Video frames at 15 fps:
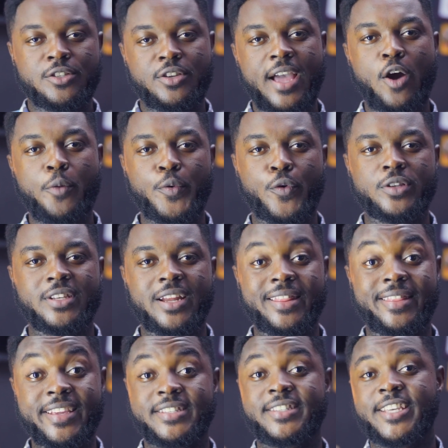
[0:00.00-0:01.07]
So yeah, I hope you consider
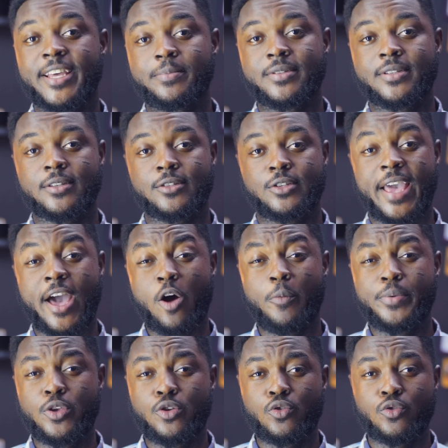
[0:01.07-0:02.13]
these tips to
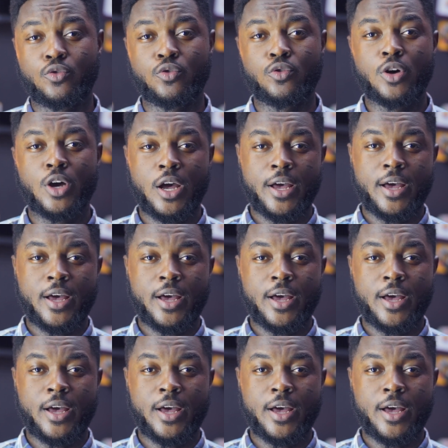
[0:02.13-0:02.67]
help you